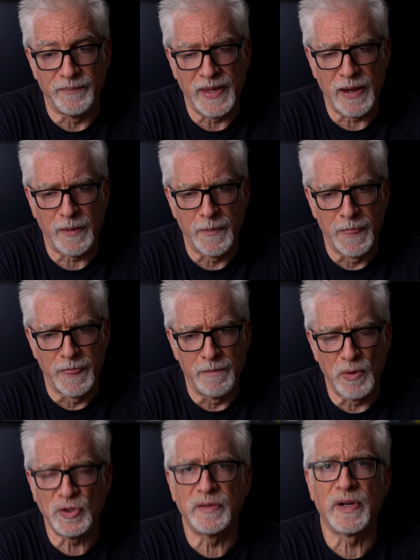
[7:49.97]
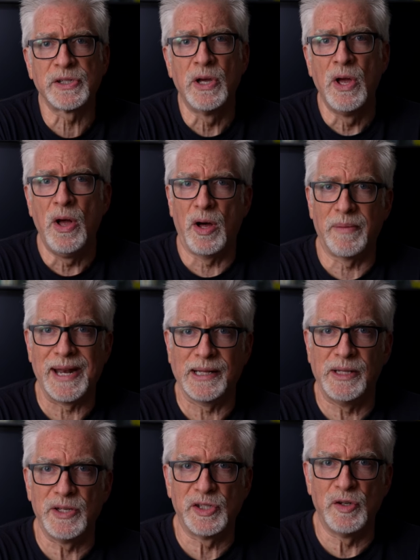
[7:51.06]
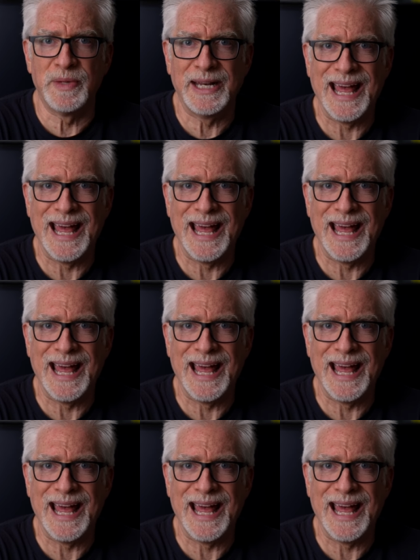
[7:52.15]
Now, most of us automatically assume that